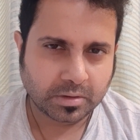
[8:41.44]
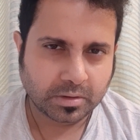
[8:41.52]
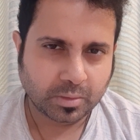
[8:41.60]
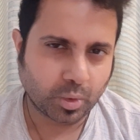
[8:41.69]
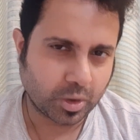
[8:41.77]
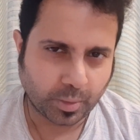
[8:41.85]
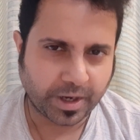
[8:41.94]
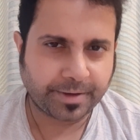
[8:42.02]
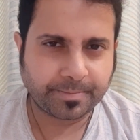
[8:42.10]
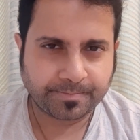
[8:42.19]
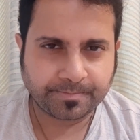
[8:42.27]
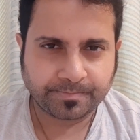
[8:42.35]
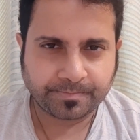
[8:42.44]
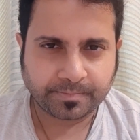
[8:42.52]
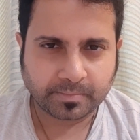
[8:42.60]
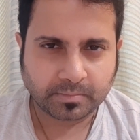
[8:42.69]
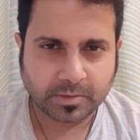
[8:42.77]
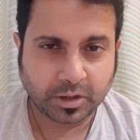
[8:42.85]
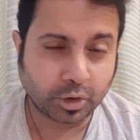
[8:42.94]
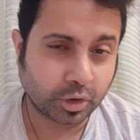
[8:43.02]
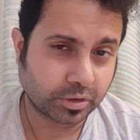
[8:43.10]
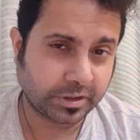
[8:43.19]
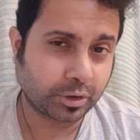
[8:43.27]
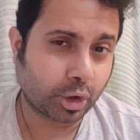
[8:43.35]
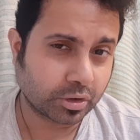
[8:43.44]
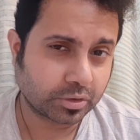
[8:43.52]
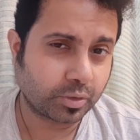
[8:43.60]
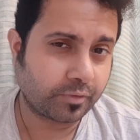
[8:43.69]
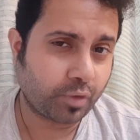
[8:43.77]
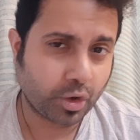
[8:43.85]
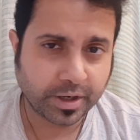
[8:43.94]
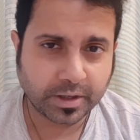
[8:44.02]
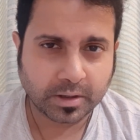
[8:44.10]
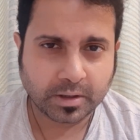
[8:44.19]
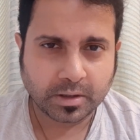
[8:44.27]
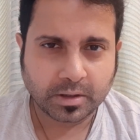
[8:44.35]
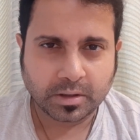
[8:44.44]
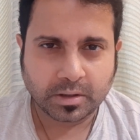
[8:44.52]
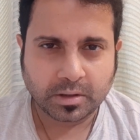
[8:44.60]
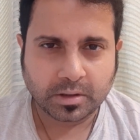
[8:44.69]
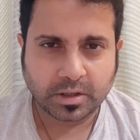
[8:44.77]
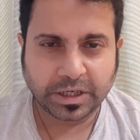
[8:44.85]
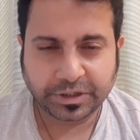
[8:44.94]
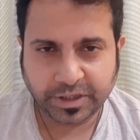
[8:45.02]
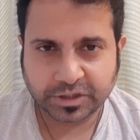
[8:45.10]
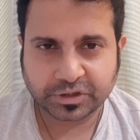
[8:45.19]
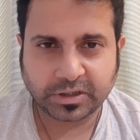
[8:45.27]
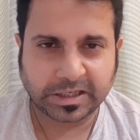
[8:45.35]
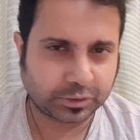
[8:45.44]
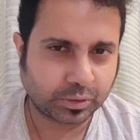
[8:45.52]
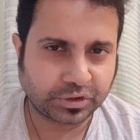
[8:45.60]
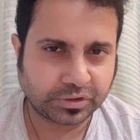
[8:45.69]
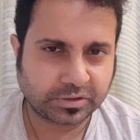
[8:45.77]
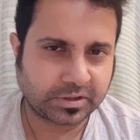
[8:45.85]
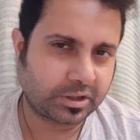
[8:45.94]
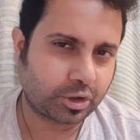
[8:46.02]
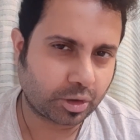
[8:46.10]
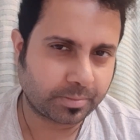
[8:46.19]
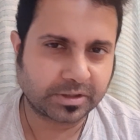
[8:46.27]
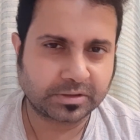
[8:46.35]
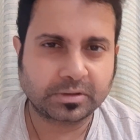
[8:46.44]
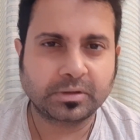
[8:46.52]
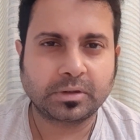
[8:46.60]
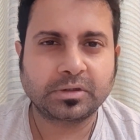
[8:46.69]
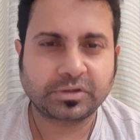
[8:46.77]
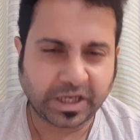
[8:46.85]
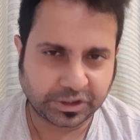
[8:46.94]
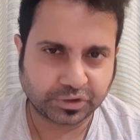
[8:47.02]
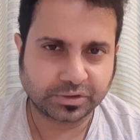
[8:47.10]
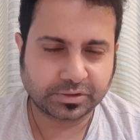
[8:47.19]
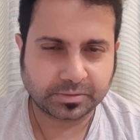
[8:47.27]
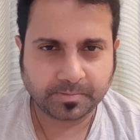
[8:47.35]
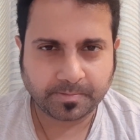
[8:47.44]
worldwide in order to avoid international isolations and economic sanctions.